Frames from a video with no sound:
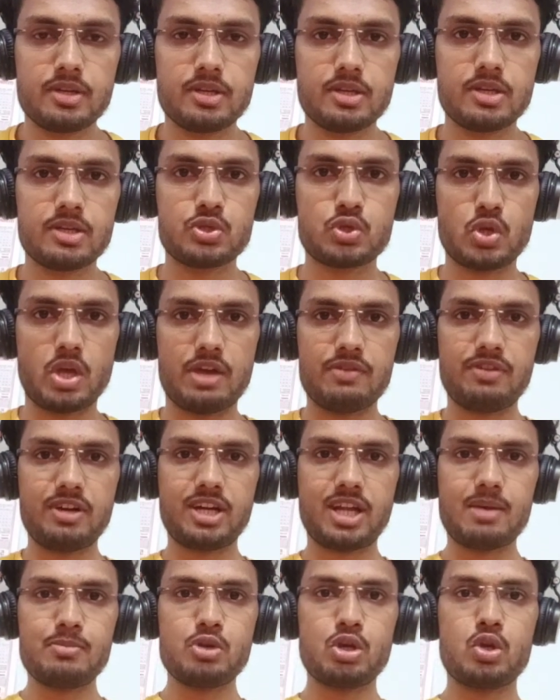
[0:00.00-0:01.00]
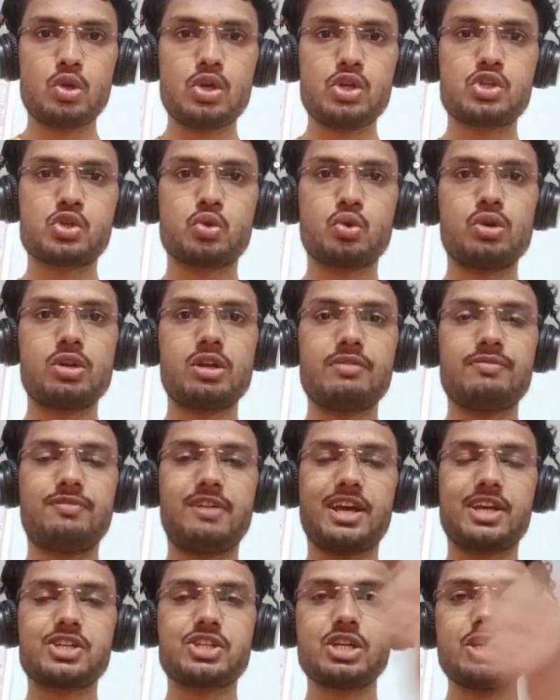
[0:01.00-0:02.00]
So every time you're doing shoulder
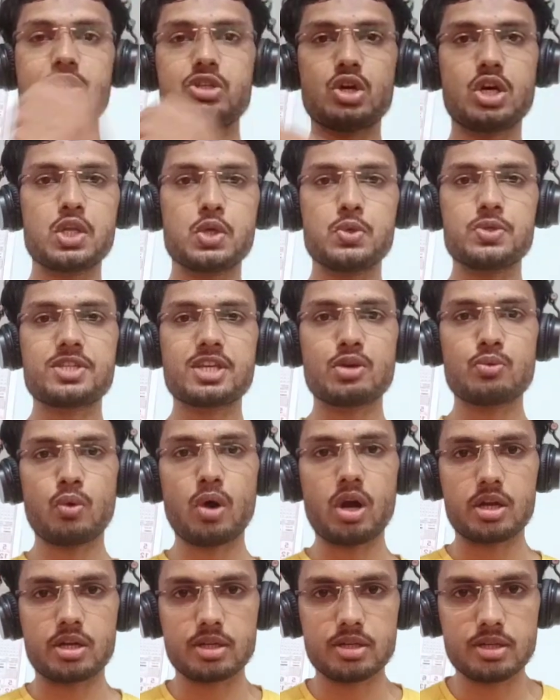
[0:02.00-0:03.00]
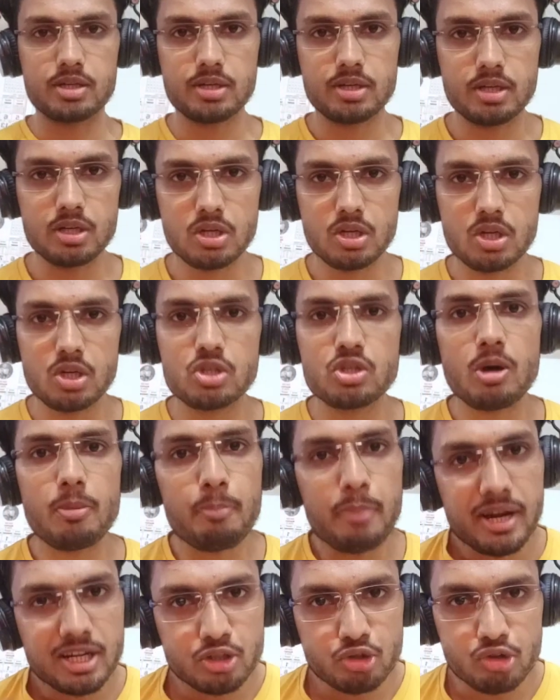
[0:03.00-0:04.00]
flexion, you're using what? Your
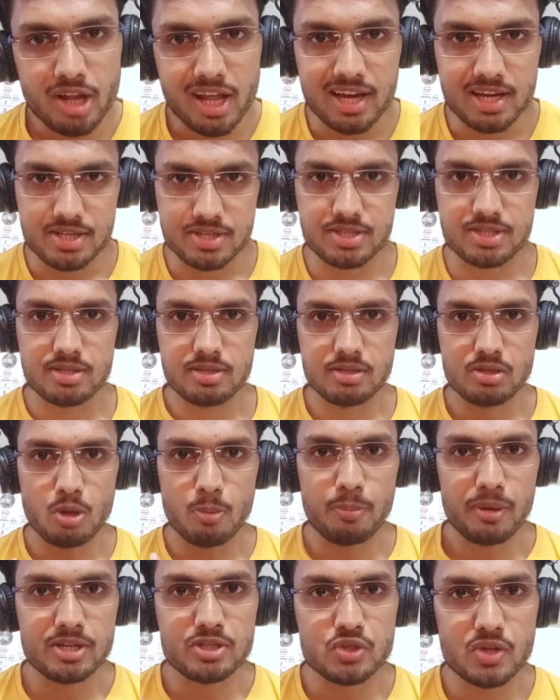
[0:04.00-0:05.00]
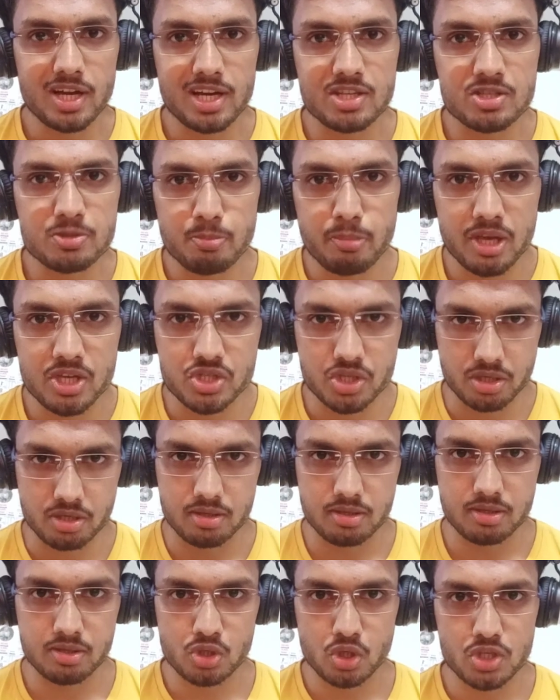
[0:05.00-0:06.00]
pectoralis major,
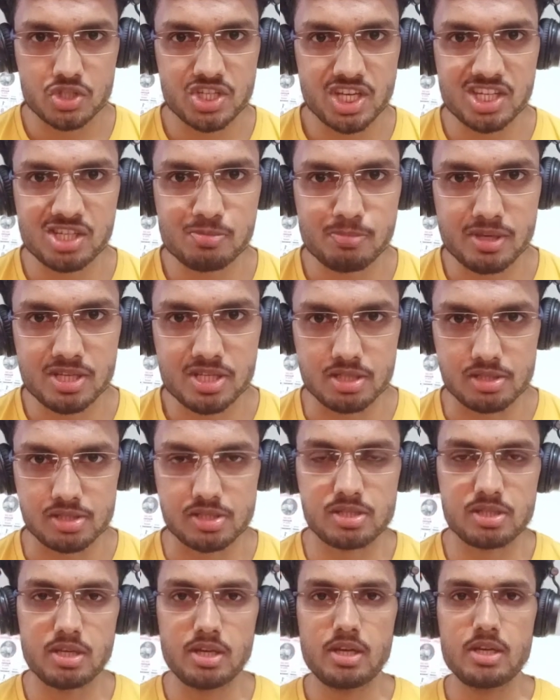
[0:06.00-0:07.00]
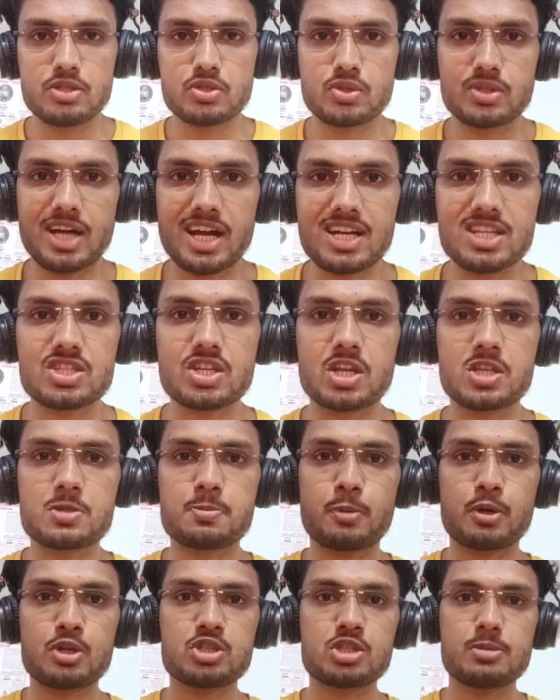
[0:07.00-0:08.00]
your chest muscles. So that is
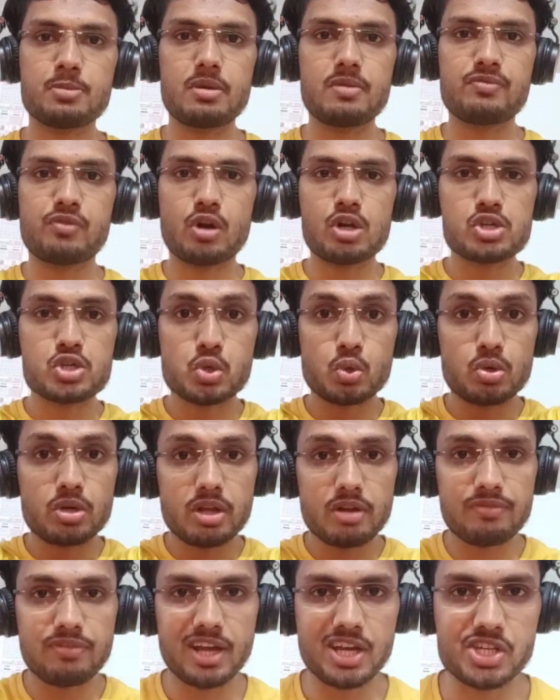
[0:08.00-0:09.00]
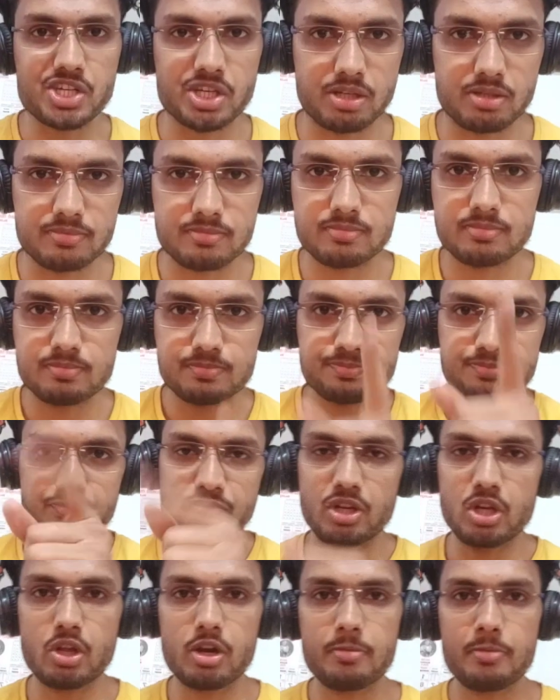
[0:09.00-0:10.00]
responsible for shoulder flexion.
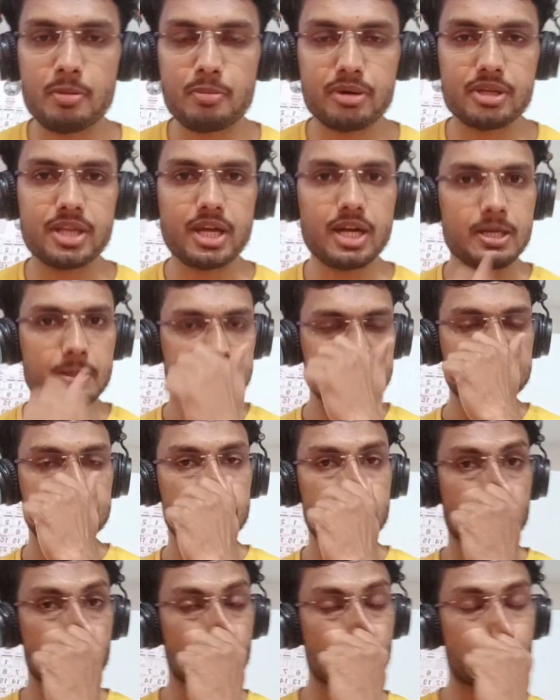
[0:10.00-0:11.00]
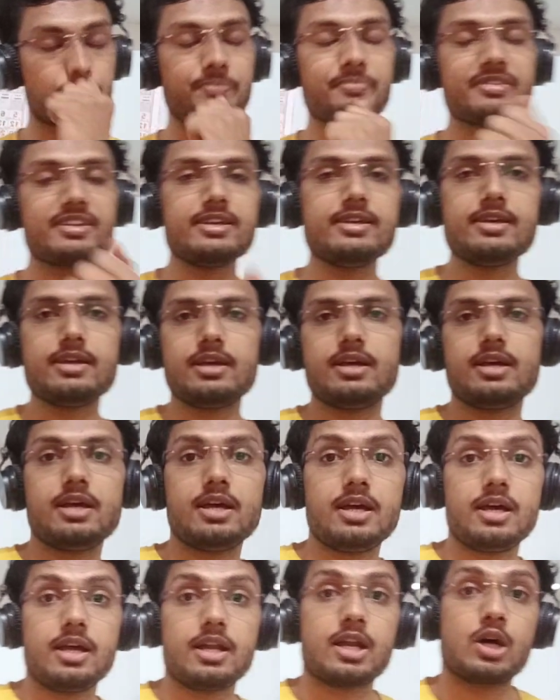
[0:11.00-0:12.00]
Will you remember that?
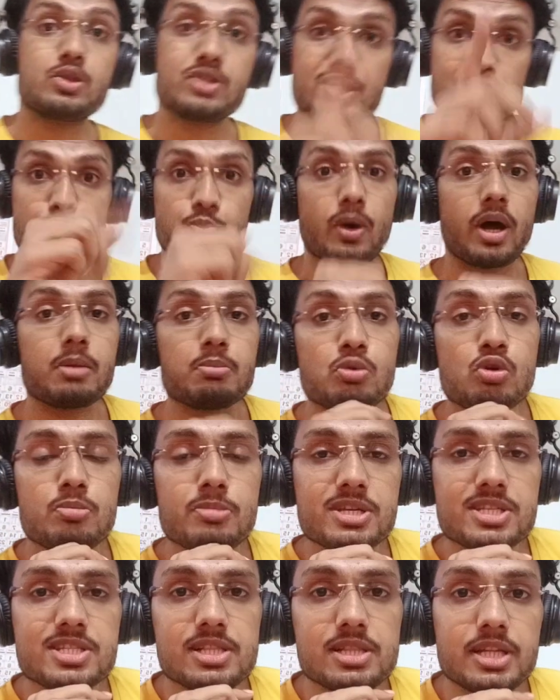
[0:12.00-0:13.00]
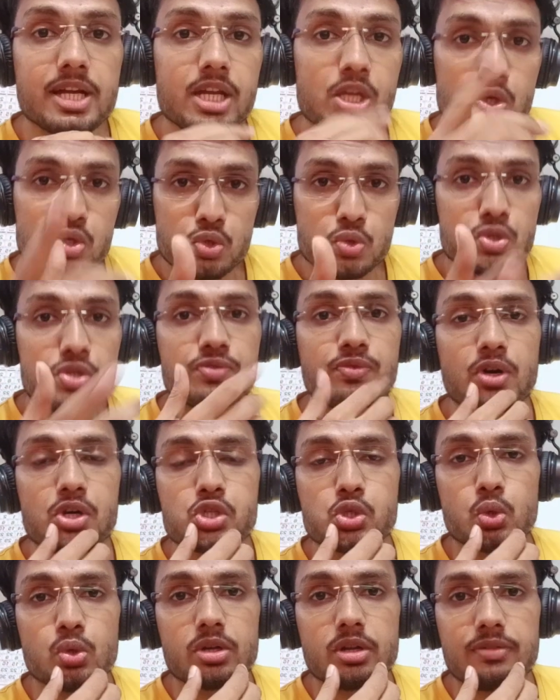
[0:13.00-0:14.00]
Now there's one more muscle that you use for
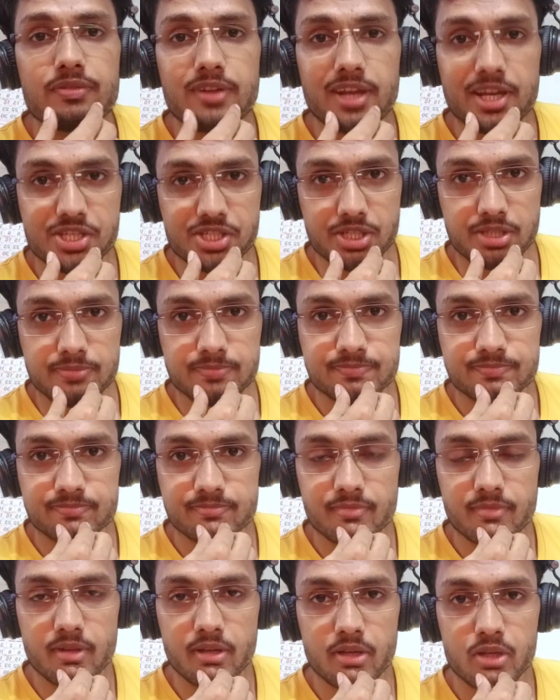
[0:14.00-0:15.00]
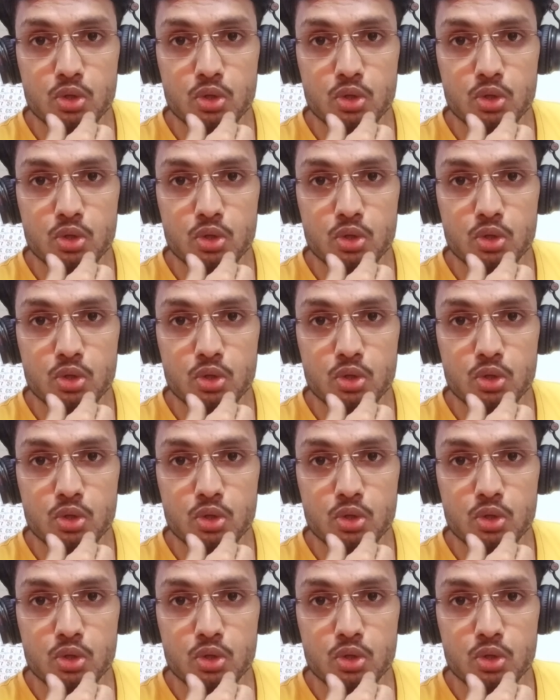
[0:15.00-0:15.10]
shoulder flexion. You